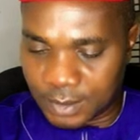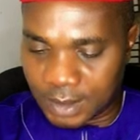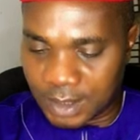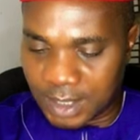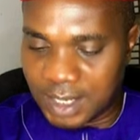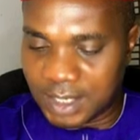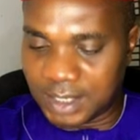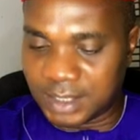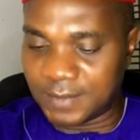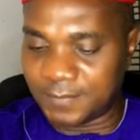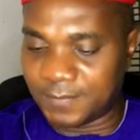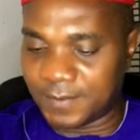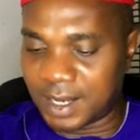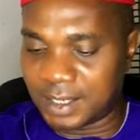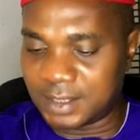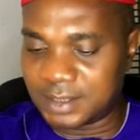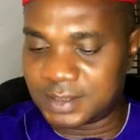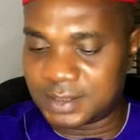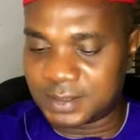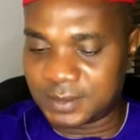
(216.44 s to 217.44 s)
link
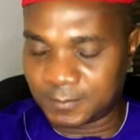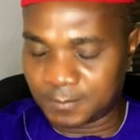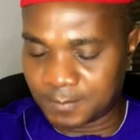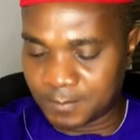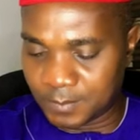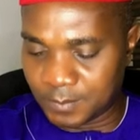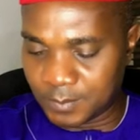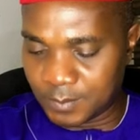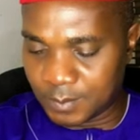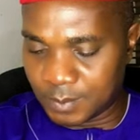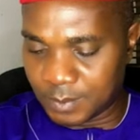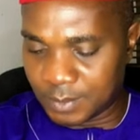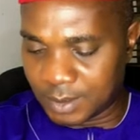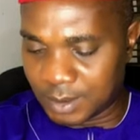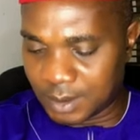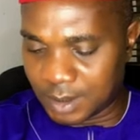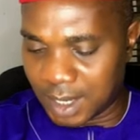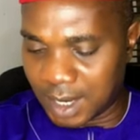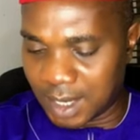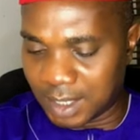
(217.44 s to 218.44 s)
device
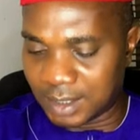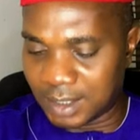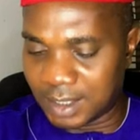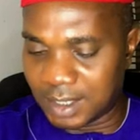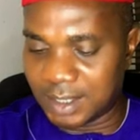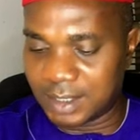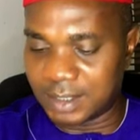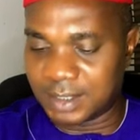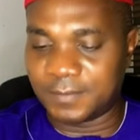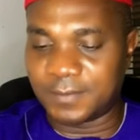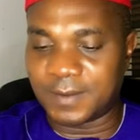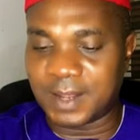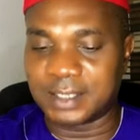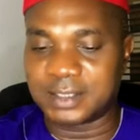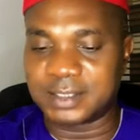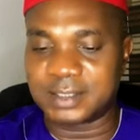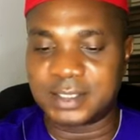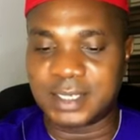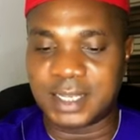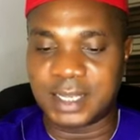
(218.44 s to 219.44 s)
and link
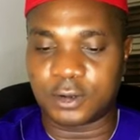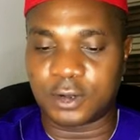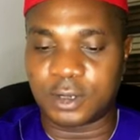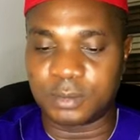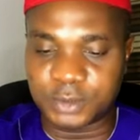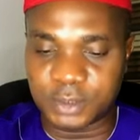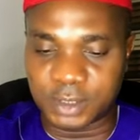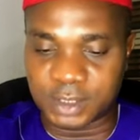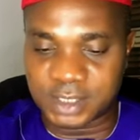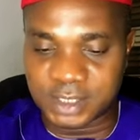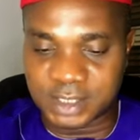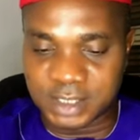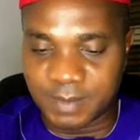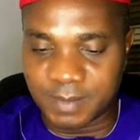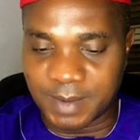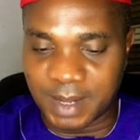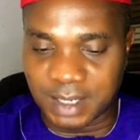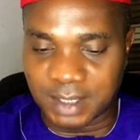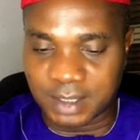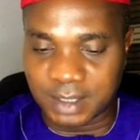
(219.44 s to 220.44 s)
device. Then come to your
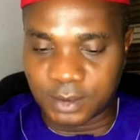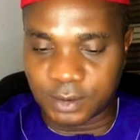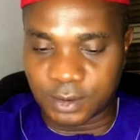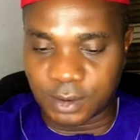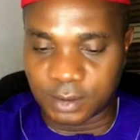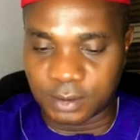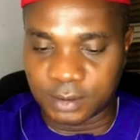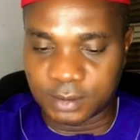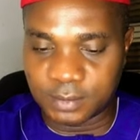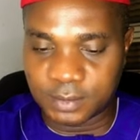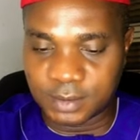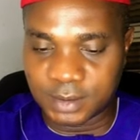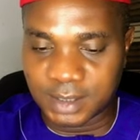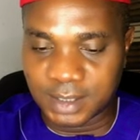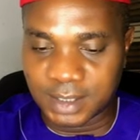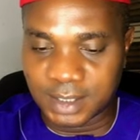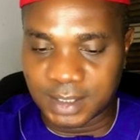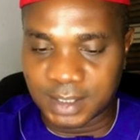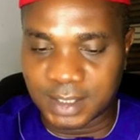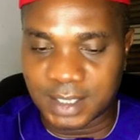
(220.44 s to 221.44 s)
system and click on
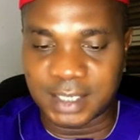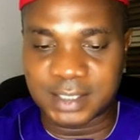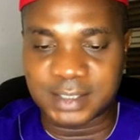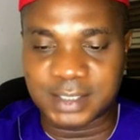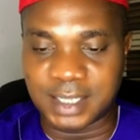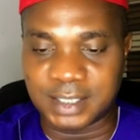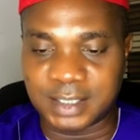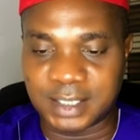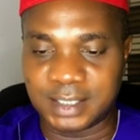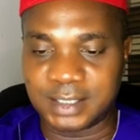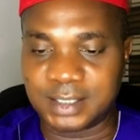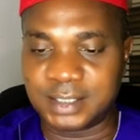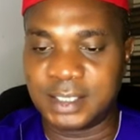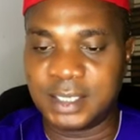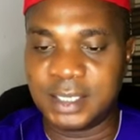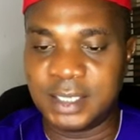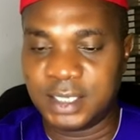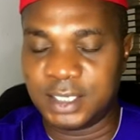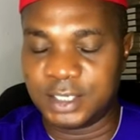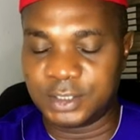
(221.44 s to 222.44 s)
get started.
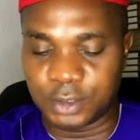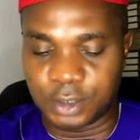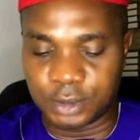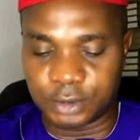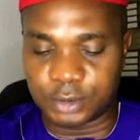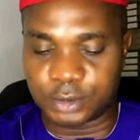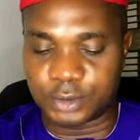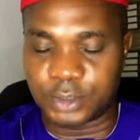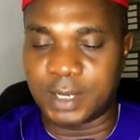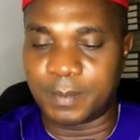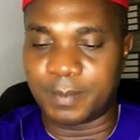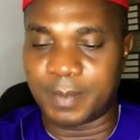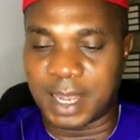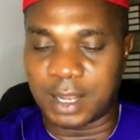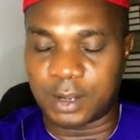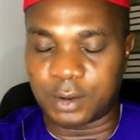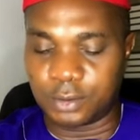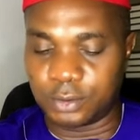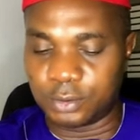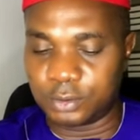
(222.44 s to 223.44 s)
It's going to show a
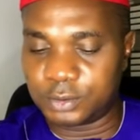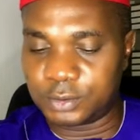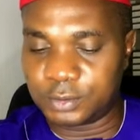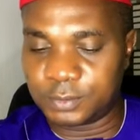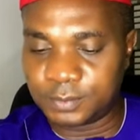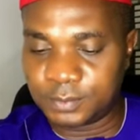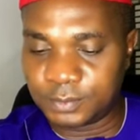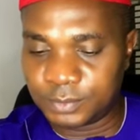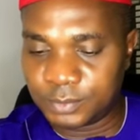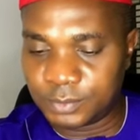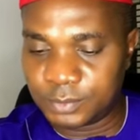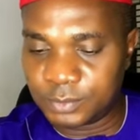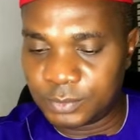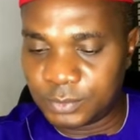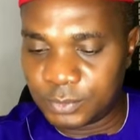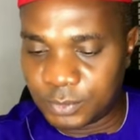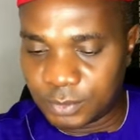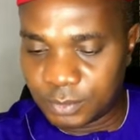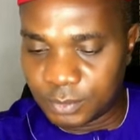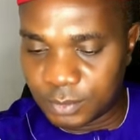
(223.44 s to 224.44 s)
barcode.
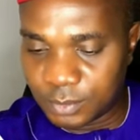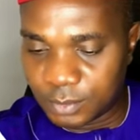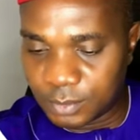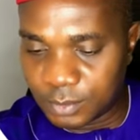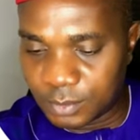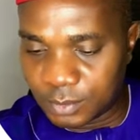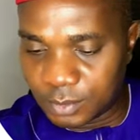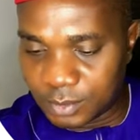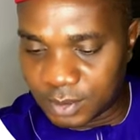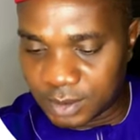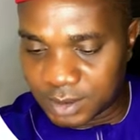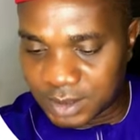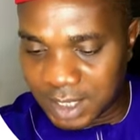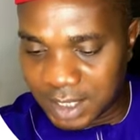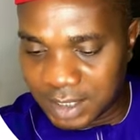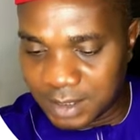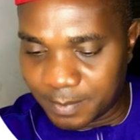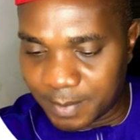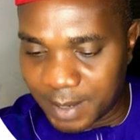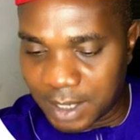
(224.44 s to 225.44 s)

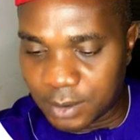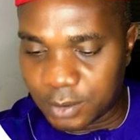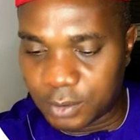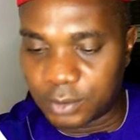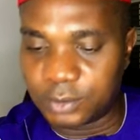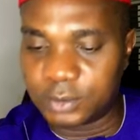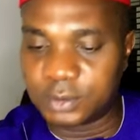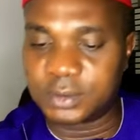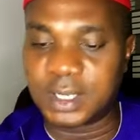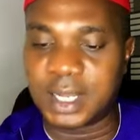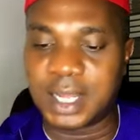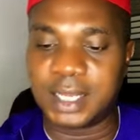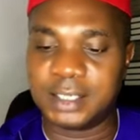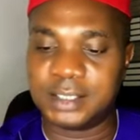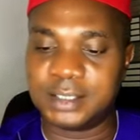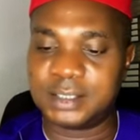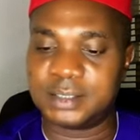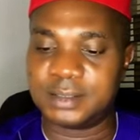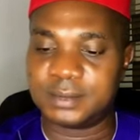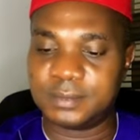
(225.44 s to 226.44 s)
Scan the barcode
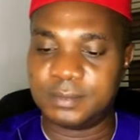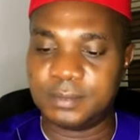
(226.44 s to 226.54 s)
and